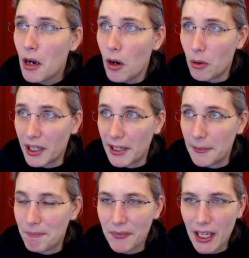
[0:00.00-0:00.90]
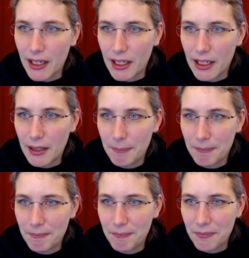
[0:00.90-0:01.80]
Okay.
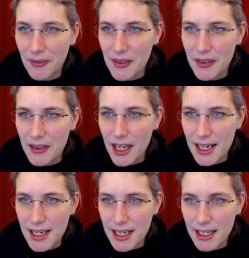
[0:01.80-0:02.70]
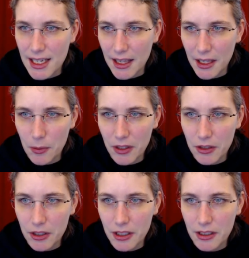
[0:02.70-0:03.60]
Um, then another
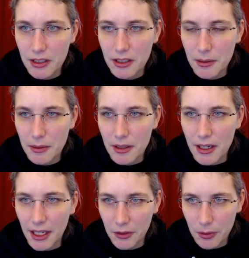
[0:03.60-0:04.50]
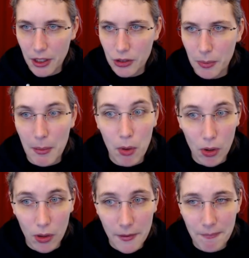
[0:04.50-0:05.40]
question, the next question by
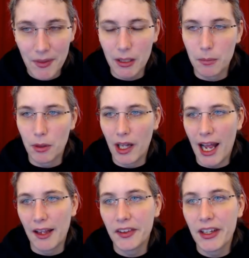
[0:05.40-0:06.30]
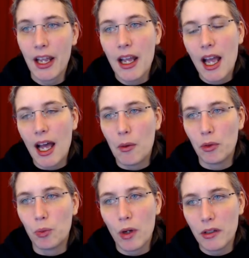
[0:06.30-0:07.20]
Paul. And Paul asked, I
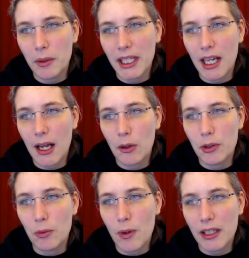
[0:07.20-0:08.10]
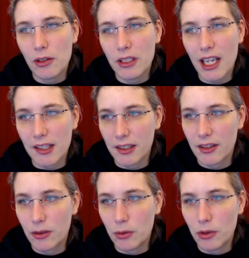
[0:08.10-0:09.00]
was wondering how you run your
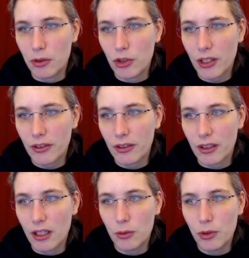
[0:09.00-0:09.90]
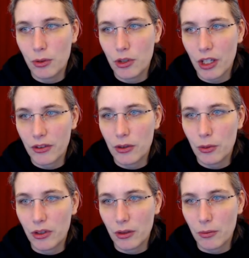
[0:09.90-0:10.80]
tests. Do you just uh, do you just
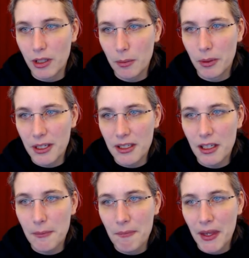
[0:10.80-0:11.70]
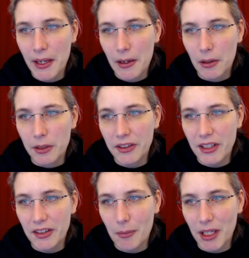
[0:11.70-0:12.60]
use a real printer? Or is there
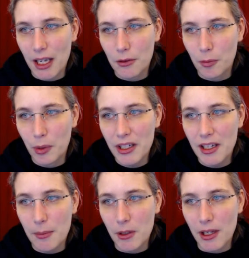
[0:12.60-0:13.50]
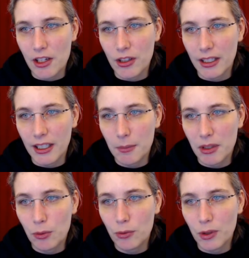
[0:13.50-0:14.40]
some kind of printer emulation that can be
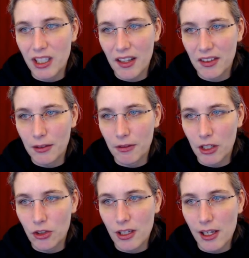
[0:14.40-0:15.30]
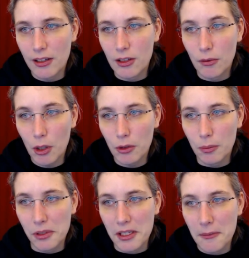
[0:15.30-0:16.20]
used for testing functionality of
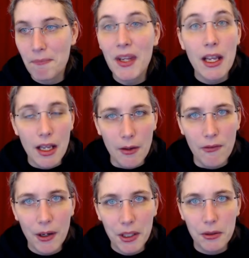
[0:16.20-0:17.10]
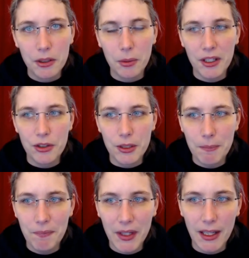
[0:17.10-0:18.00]
Octoprint? A very good question.
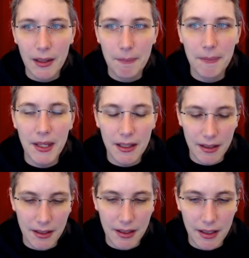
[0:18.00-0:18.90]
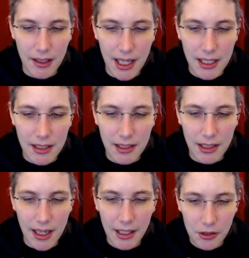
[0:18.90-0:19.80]
Um, uh, and uh,
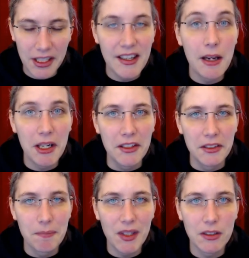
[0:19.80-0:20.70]
actually, there is.